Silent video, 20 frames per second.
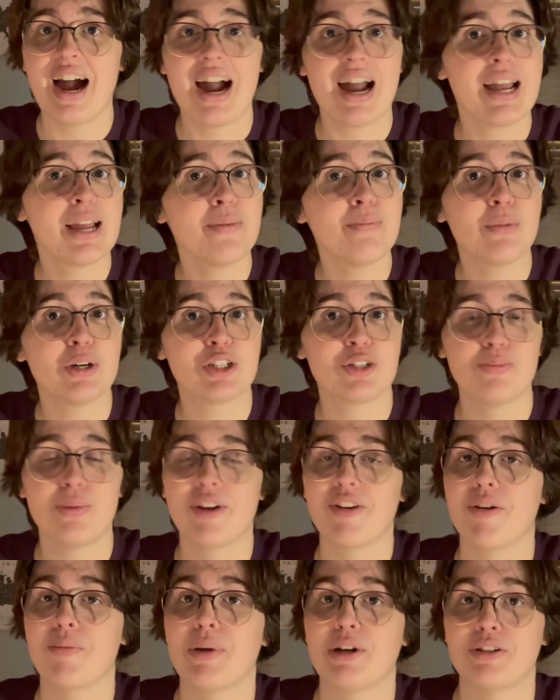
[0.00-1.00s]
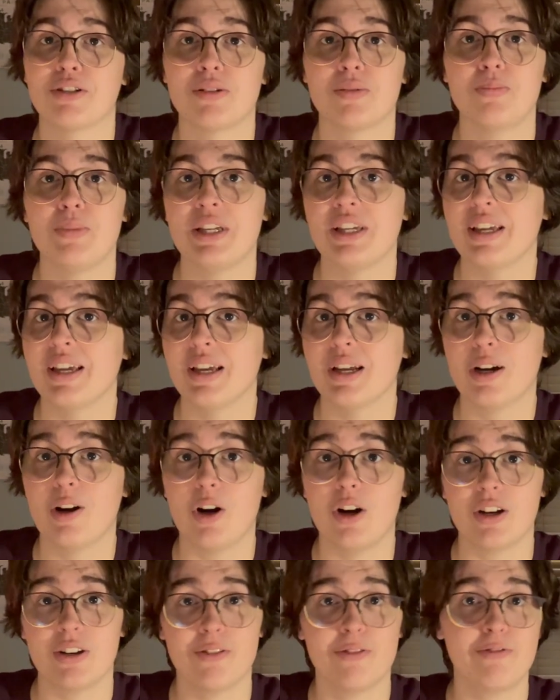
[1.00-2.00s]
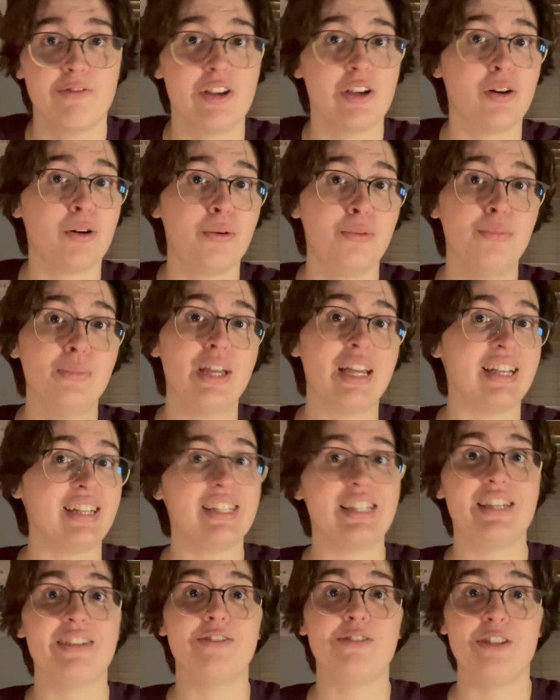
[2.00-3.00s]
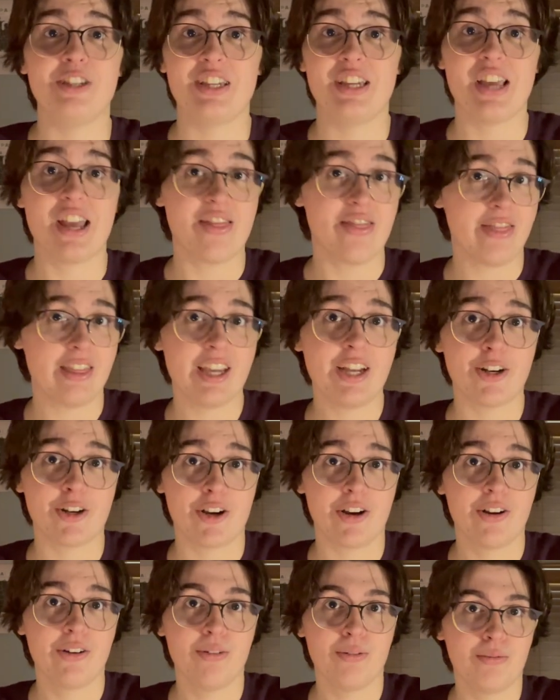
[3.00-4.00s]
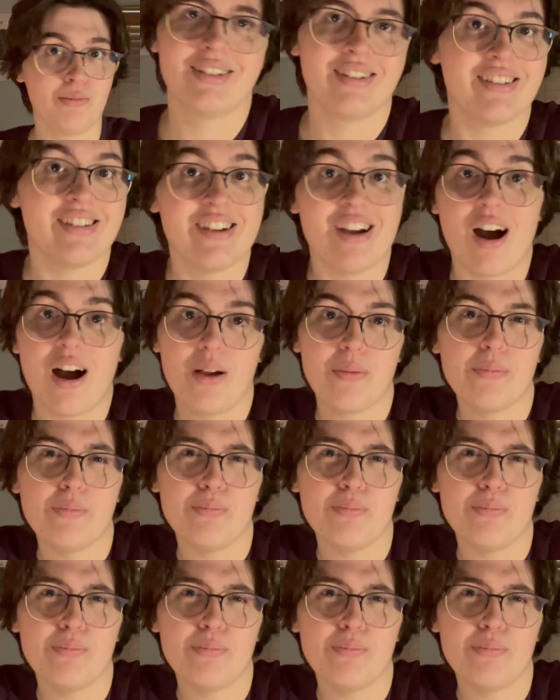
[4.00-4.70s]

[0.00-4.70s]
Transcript: I'm much better about speaking on film and TV and theater, not